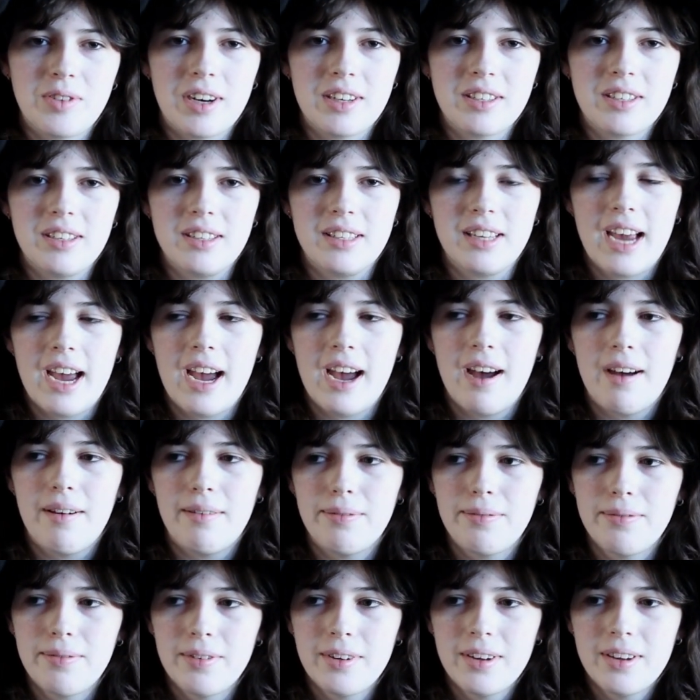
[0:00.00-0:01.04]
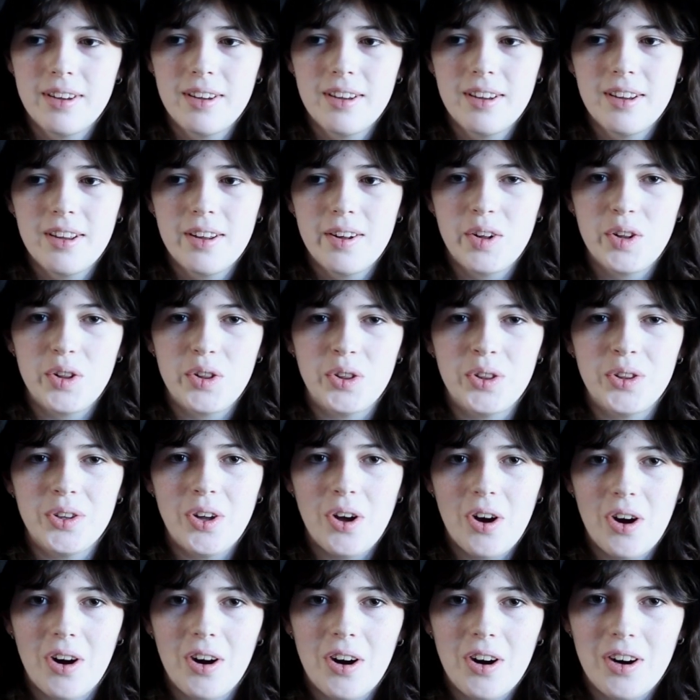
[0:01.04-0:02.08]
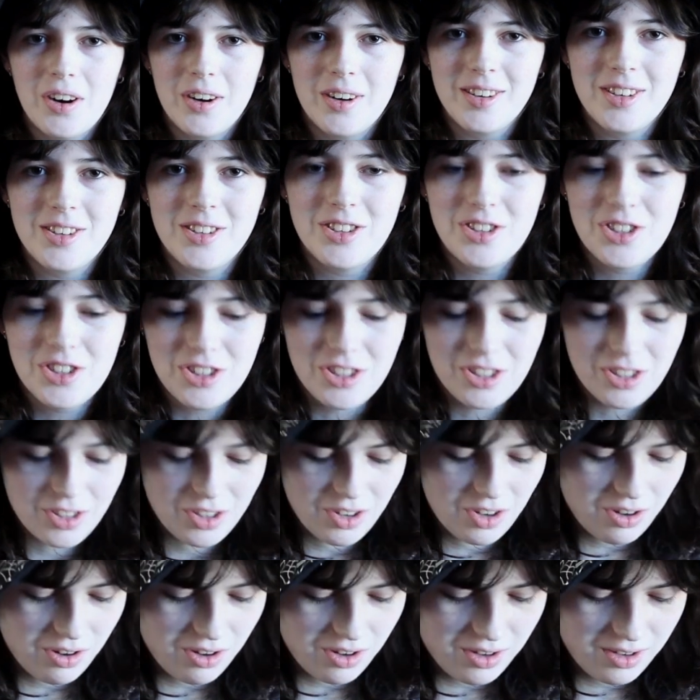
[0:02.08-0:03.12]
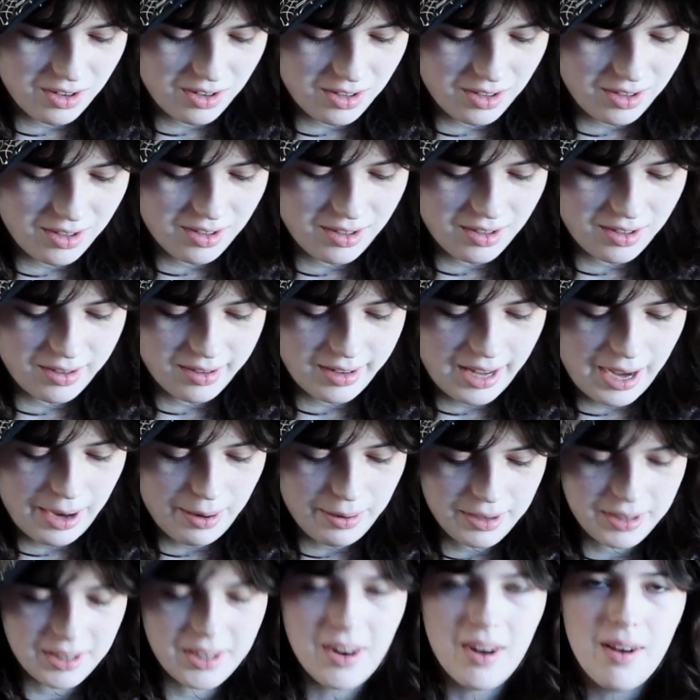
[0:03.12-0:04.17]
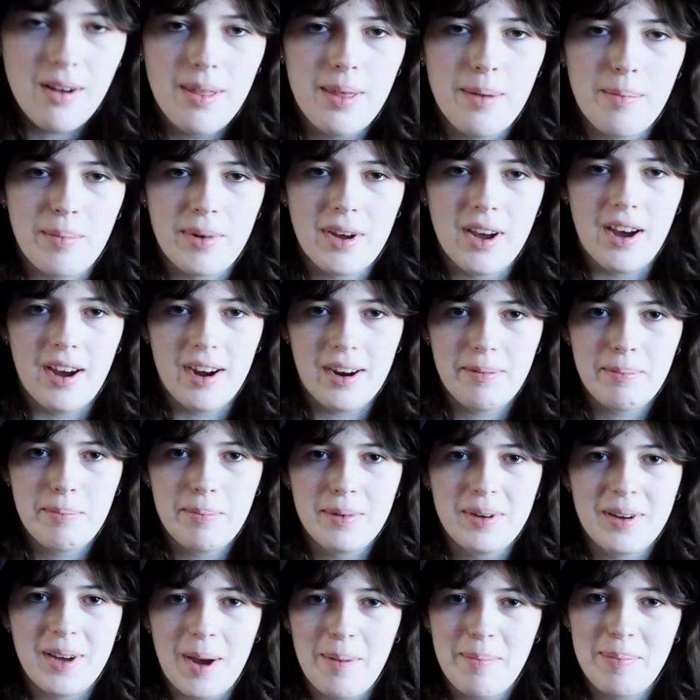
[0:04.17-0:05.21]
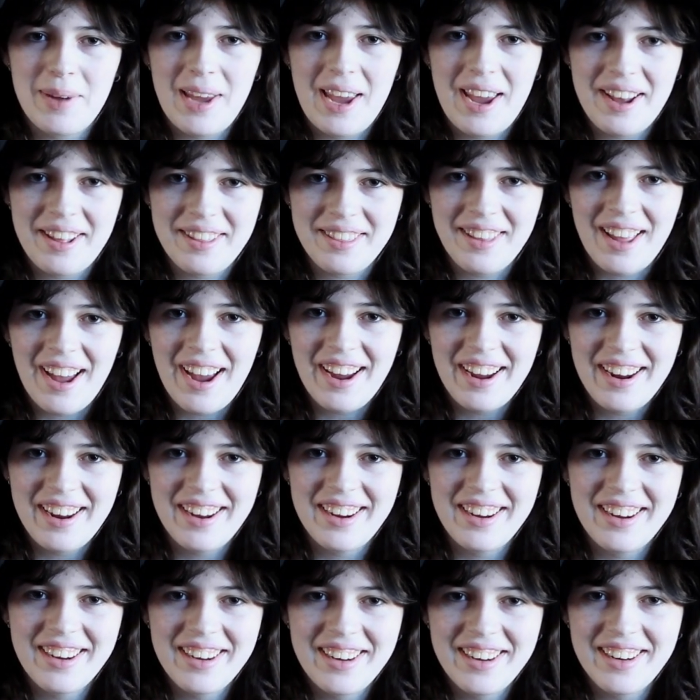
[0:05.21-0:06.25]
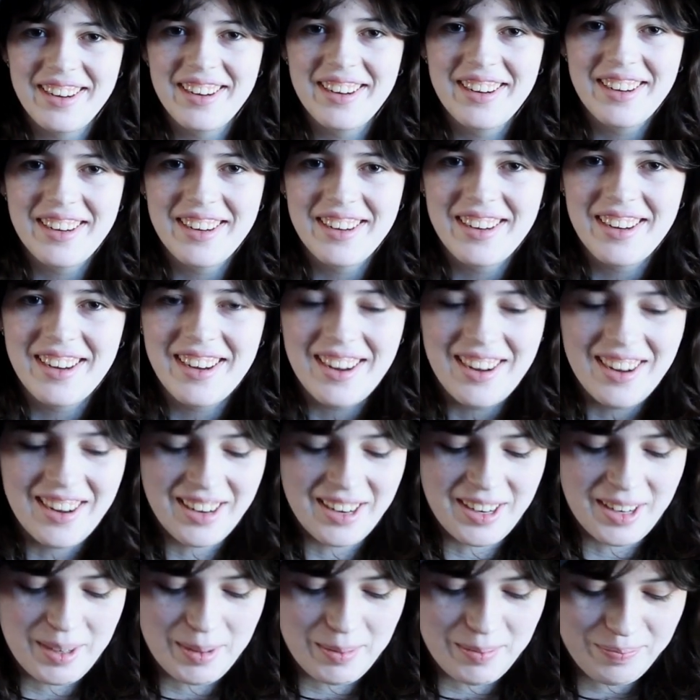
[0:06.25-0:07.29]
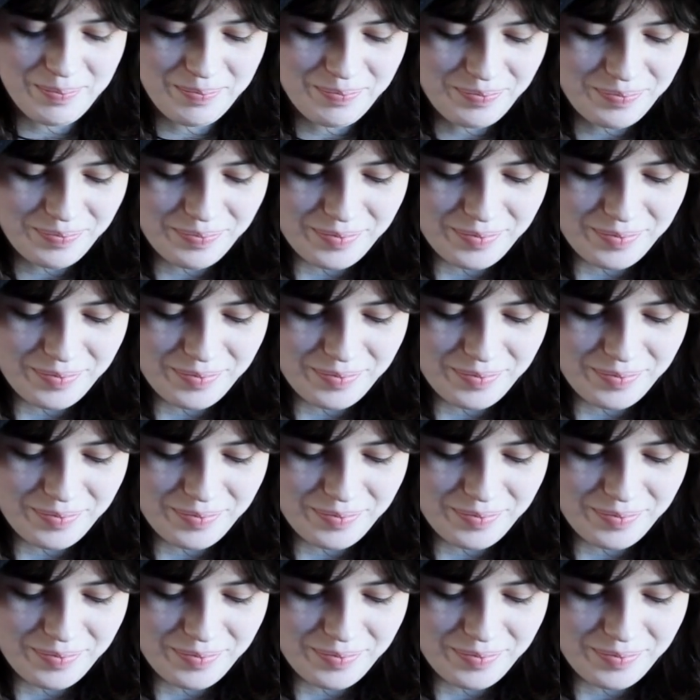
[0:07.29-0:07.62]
dresses have large, I would call them cup cupcake-like, um,